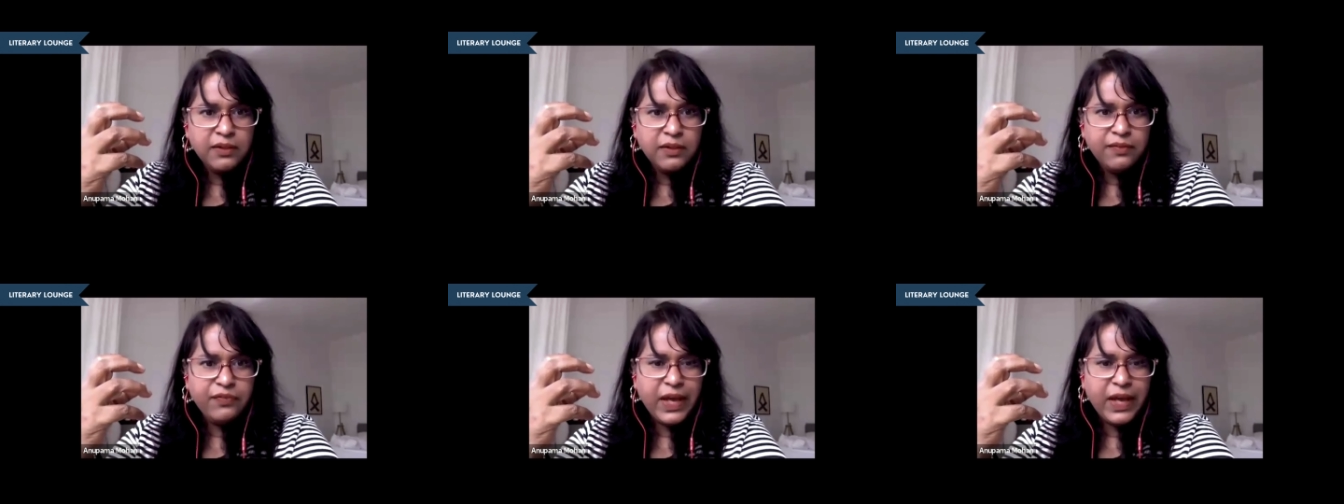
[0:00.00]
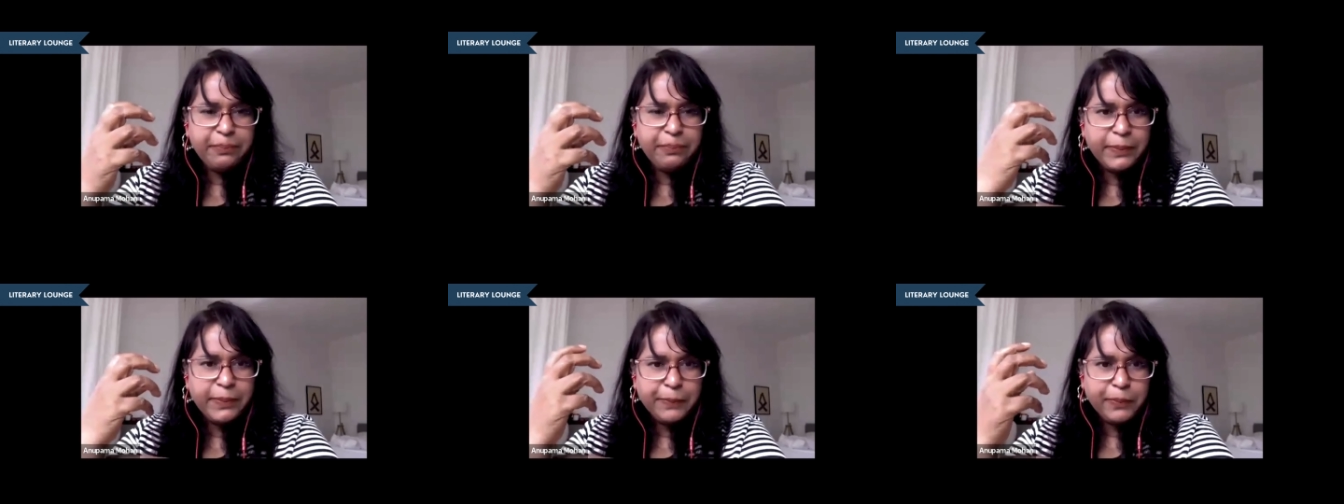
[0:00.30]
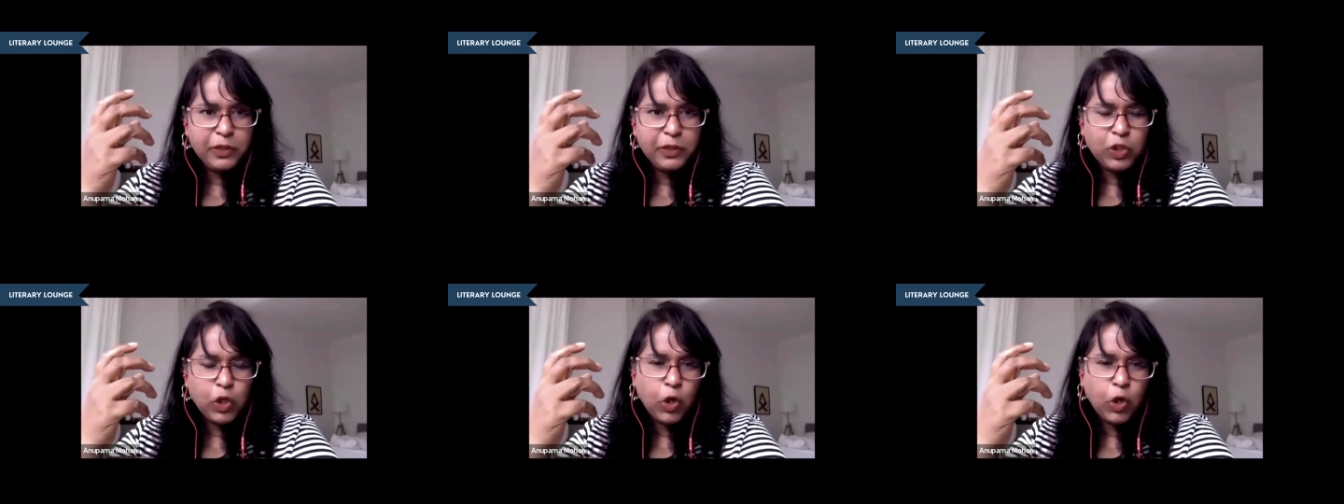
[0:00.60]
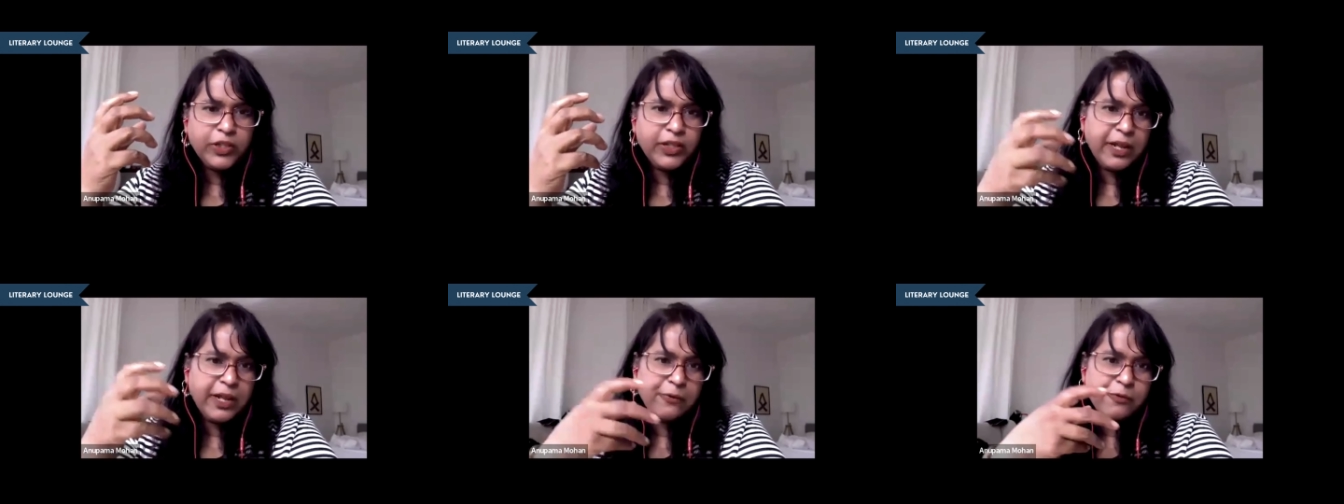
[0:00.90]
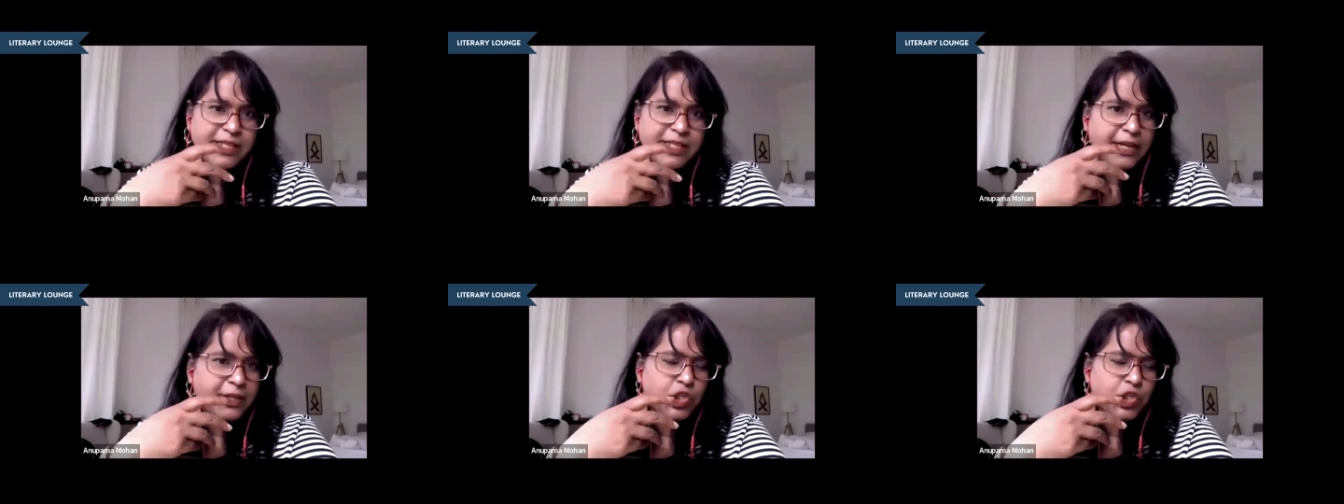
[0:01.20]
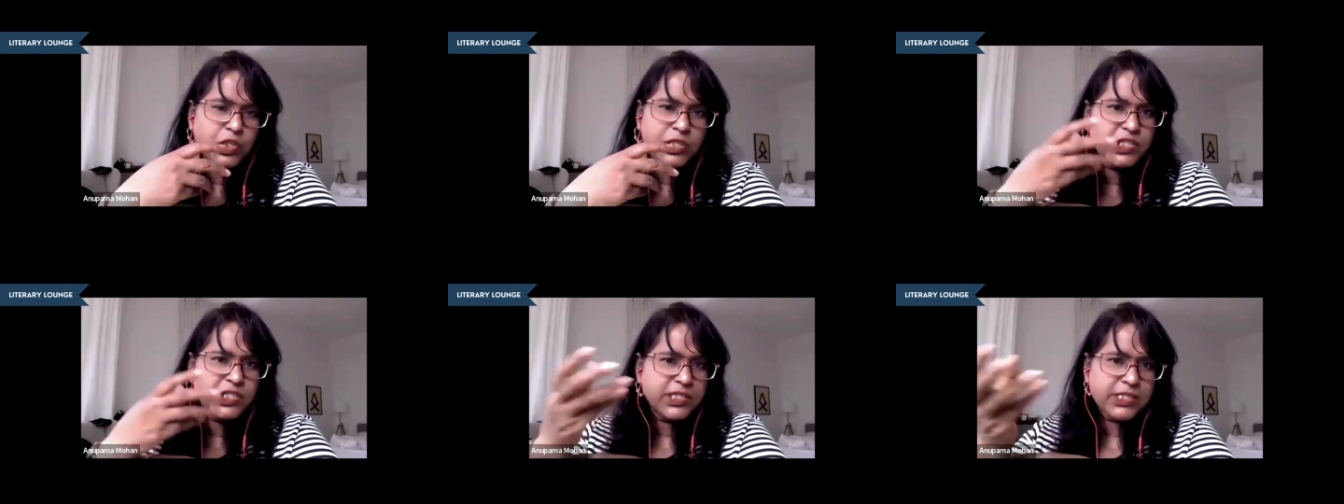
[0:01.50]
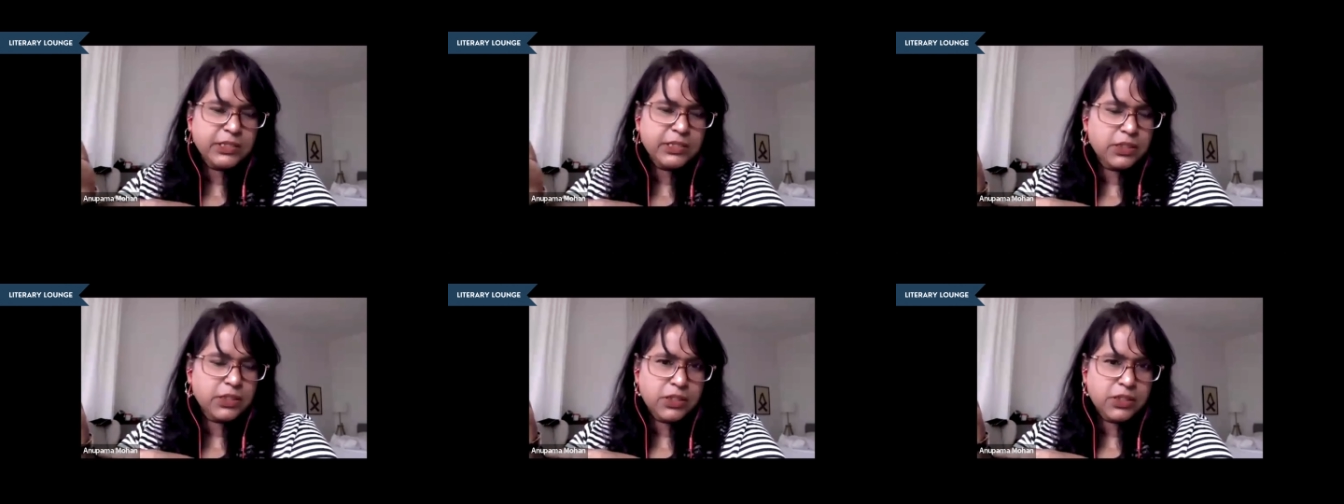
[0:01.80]
that people thought that I was actually
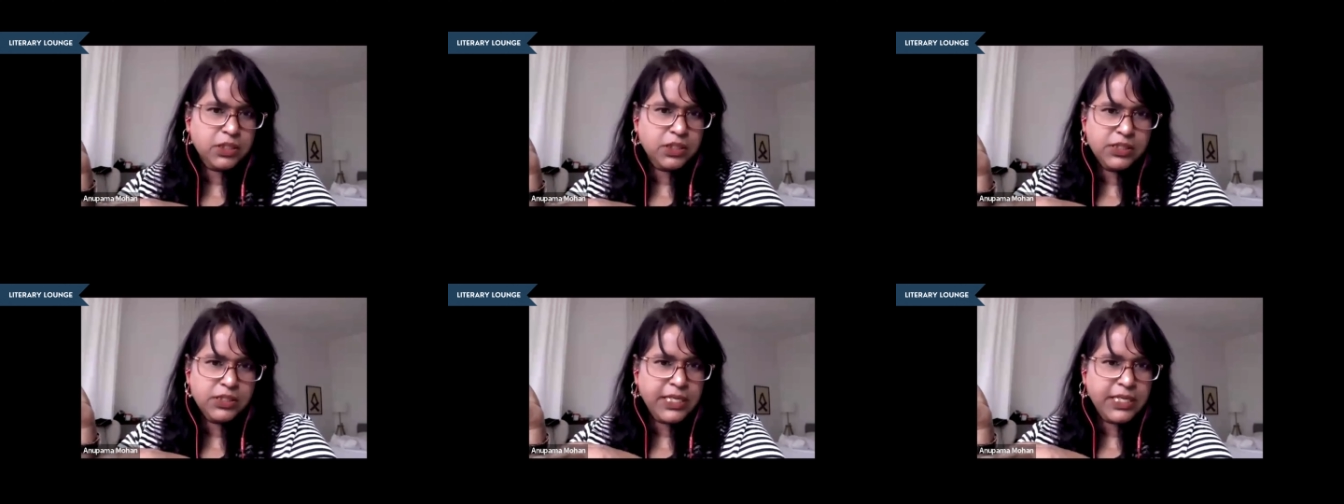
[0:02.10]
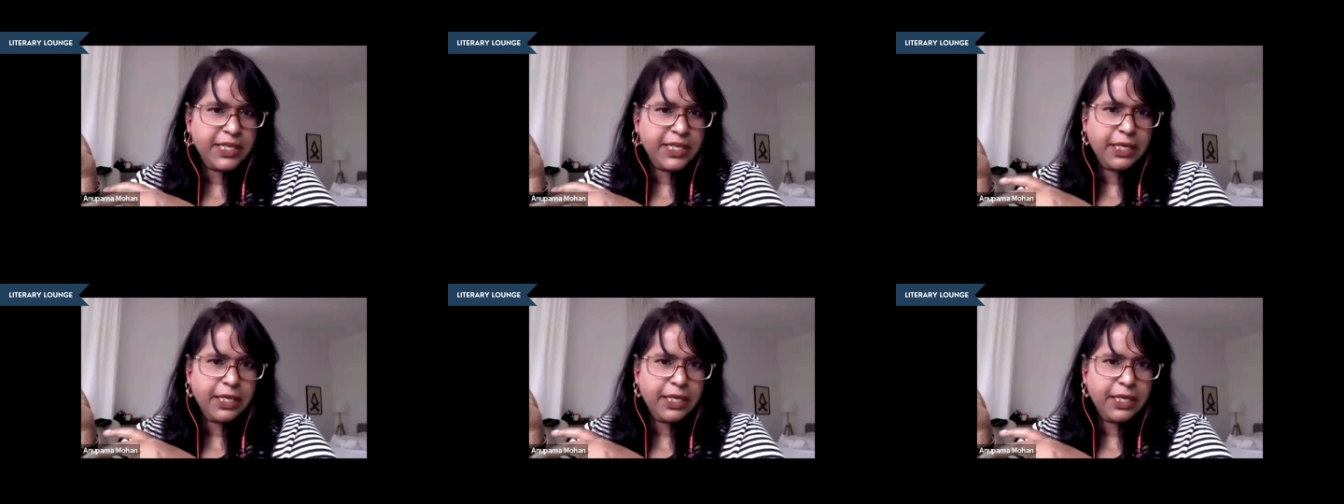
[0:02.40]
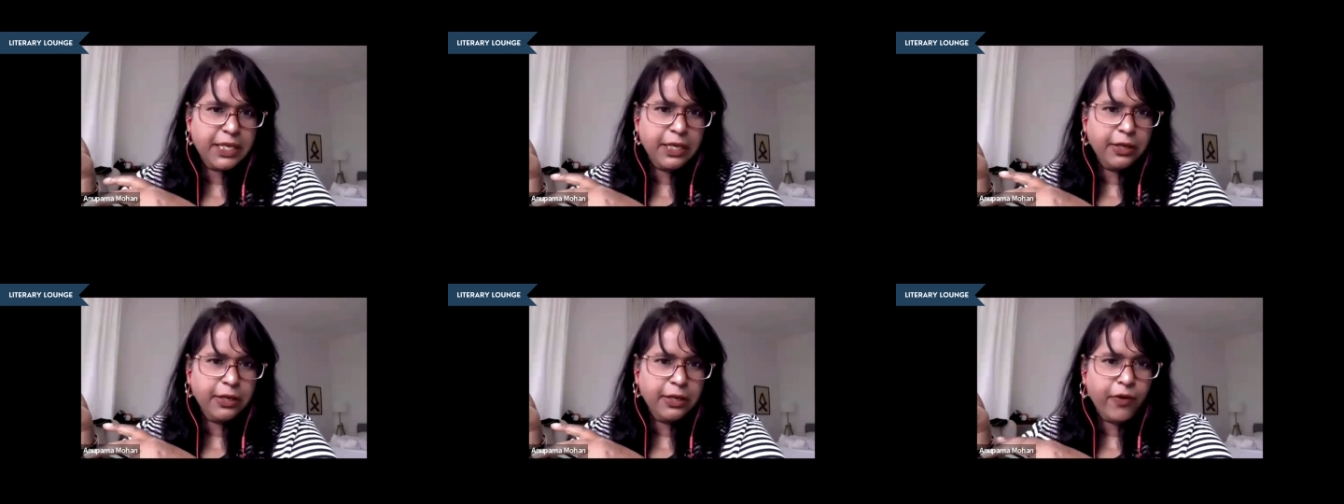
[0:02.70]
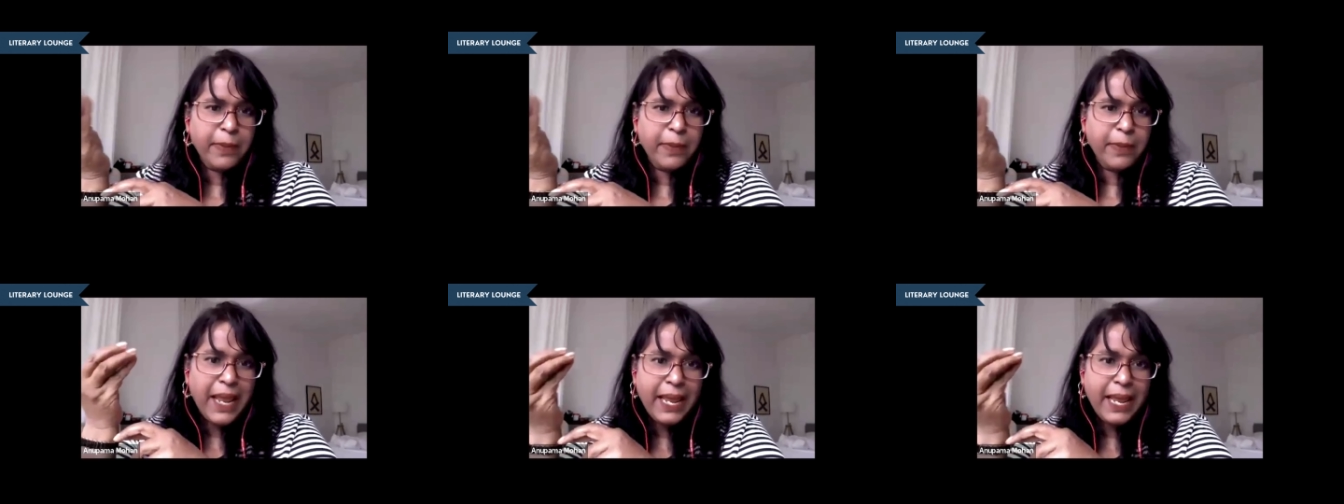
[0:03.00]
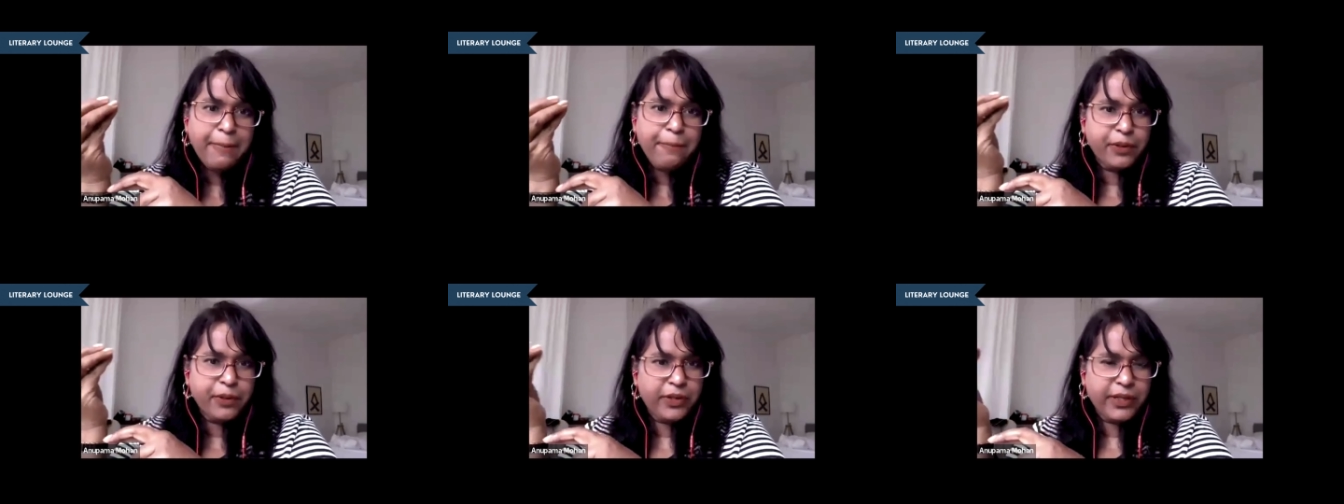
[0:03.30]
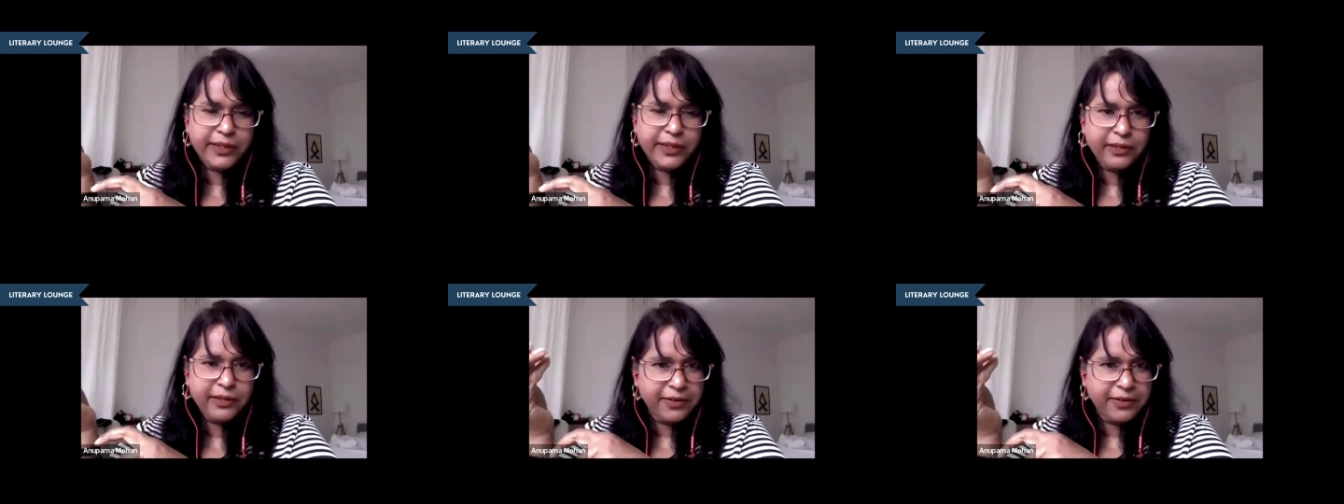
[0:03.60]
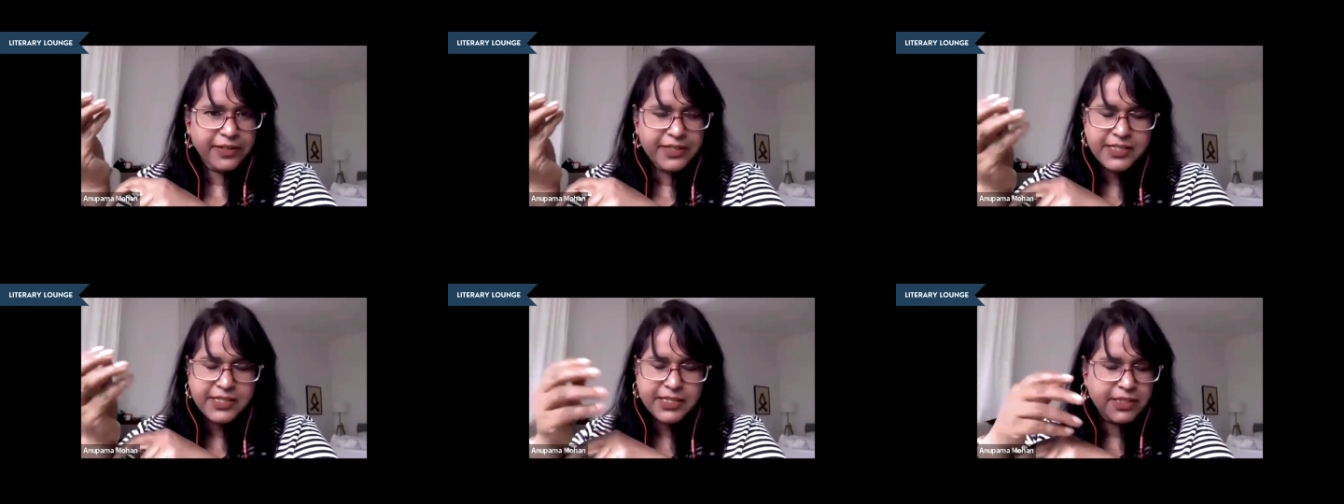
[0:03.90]
just taking off from a particular
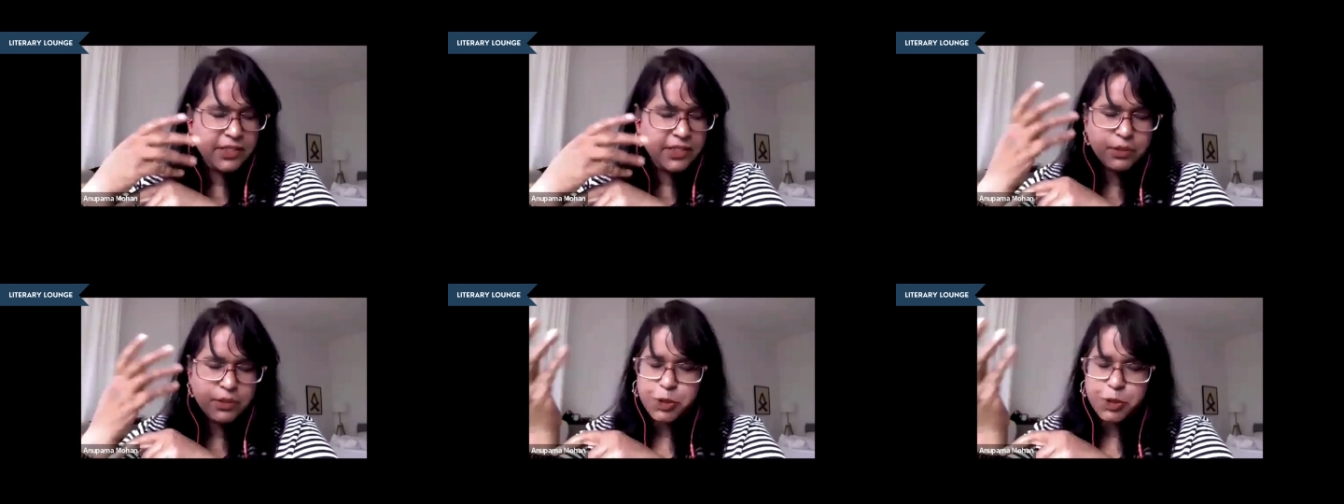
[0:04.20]
incident,